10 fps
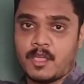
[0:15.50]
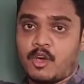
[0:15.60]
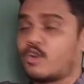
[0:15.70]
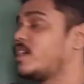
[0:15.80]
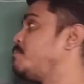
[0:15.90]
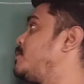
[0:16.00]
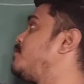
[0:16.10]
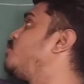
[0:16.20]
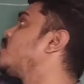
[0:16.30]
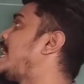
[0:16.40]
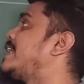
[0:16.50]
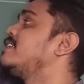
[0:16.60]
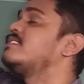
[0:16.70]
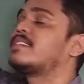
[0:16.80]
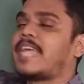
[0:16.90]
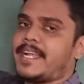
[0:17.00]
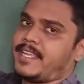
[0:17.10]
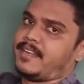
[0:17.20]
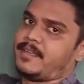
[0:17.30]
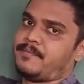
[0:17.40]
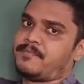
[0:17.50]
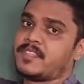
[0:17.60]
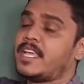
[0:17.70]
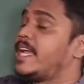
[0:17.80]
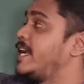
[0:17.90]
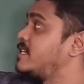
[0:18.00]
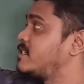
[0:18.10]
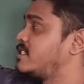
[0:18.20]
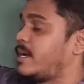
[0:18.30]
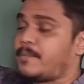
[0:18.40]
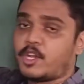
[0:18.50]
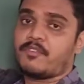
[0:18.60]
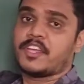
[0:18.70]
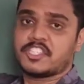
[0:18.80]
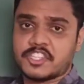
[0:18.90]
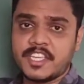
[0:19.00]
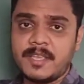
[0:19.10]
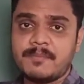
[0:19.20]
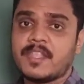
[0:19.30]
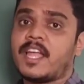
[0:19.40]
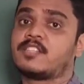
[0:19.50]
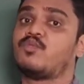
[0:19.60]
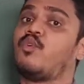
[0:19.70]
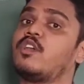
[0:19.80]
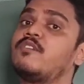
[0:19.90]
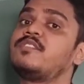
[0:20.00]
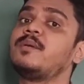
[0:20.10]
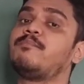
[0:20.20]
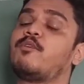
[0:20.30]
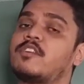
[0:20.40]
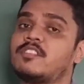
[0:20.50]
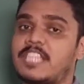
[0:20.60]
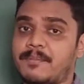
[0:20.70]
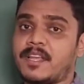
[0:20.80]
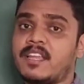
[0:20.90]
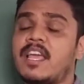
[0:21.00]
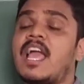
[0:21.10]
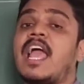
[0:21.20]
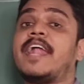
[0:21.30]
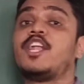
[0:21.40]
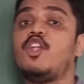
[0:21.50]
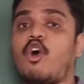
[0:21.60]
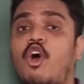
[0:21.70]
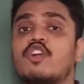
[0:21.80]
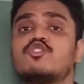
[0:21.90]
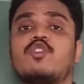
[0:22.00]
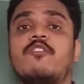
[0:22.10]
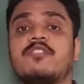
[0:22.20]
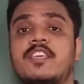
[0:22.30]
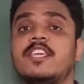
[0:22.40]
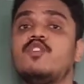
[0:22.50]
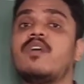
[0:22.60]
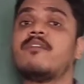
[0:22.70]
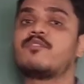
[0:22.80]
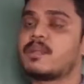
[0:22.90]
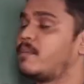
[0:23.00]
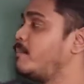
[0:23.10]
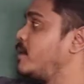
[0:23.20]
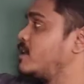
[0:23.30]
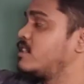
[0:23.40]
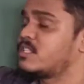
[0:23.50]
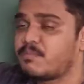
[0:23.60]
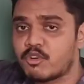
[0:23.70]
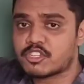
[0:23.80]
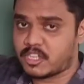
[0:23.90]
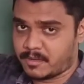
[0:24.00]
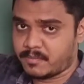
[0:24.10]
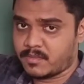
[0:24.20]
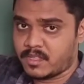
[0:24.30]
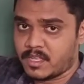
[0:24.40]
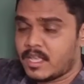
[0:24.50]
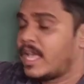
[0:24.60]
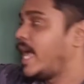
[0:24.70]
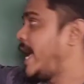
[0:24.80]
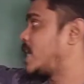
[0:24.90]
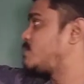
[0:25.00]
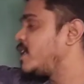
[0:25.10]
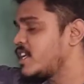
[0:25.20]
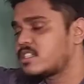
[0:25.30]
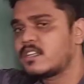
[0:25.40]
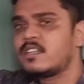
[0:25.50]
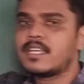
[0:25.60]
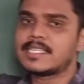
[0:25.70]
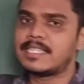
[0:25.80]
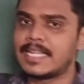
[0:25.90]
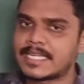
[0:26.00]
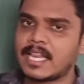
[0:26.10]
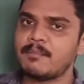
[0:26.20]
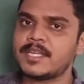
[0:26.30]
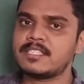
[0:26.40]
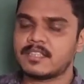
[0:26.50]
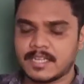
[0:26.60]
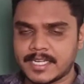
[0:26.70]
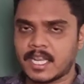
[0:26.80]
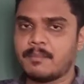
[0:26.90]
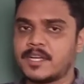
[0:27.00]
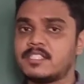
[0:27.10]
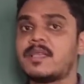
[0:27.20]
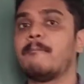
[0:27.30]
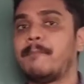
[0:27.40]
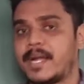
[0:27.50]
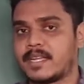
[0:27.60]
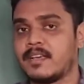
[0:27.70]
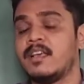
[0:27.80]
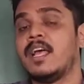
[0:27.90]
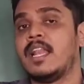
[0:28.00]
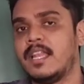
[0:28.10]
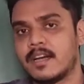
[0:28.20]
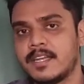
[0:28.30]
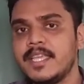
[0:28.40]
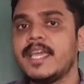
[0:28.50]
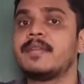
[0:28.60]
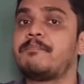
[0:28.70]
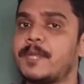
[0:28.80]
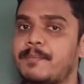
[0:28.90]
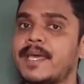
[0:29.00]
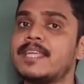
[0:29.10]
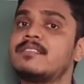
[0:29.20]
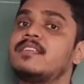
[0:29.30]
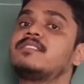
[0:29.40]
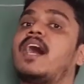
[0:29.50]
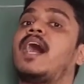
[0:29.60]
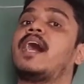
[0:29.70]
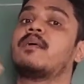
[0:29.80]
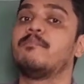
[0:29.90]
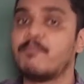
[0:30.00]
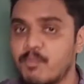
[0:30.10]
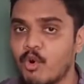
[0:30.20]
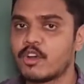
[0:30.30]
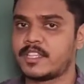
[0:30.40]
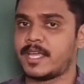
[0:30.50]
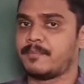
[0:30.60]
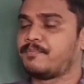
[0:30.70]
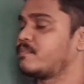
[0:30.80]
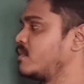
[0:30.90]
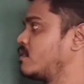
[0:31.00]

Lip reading: Okay, before writing the title, it's a chapter of history. It's one of the important chapter and lots of things you have to remember in this portion. Explanation is little much, but learning and preparing things are more than.